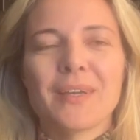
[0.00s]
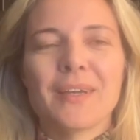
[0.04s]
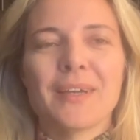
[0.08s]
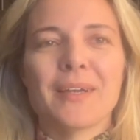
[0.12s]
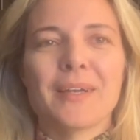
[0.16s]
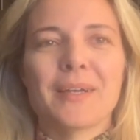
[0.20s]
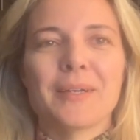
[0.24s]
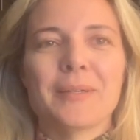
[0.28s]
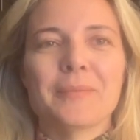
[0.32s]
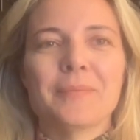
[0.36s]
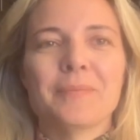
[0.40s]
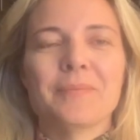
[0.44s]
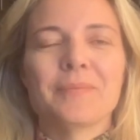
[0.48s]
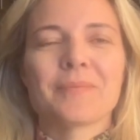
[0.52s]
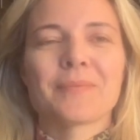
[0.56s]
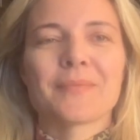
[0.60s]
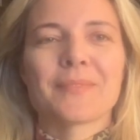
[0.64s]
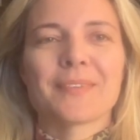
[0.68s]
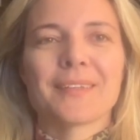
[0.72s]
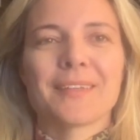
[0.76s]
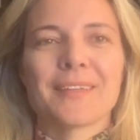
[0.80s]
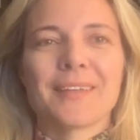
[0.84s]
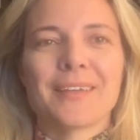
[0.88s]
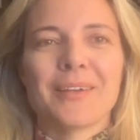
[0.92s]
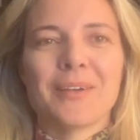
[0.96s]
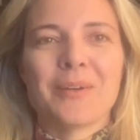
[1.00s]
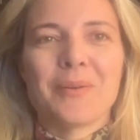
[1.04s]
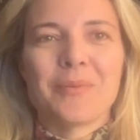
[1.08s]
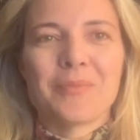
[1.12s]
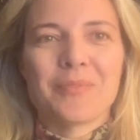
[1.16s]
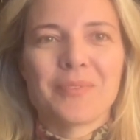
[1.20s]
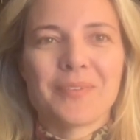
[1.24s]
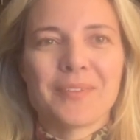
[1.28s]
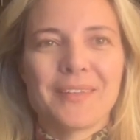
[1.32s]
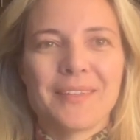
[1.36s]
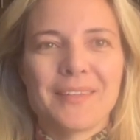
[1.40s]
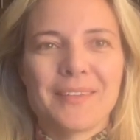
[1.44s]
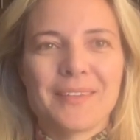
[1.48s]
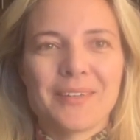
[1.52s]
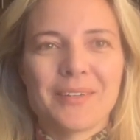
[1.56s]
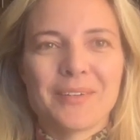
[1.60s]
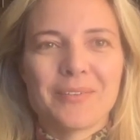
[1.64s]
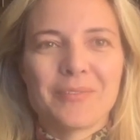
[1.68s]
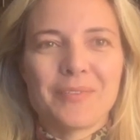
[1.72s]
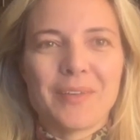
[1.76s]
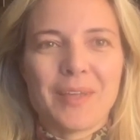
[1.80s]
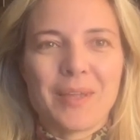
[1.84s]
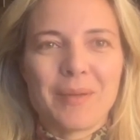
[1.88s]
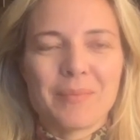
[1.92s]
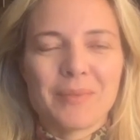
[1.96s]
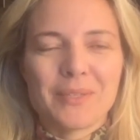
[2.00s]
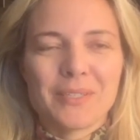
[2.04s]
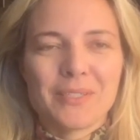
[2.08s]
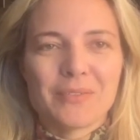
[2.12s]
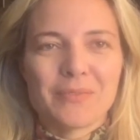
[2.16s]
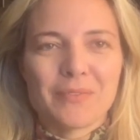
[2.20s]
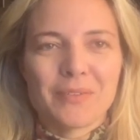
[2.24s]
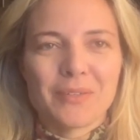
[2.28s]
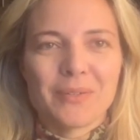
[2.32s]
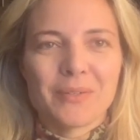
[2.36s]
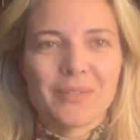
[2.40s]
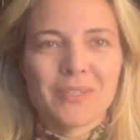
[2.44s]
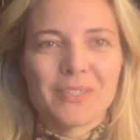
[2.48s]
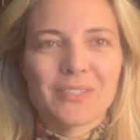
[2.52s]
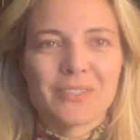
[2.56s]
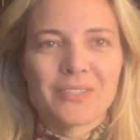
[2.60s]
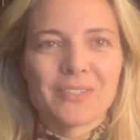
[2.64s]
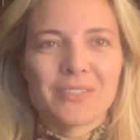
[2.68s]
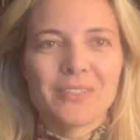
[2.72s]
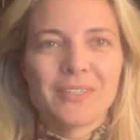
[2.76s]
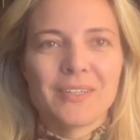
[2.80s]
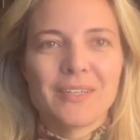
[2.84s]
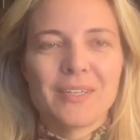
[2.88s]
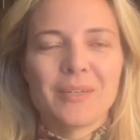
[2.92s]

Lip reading: hopefully their families flourish.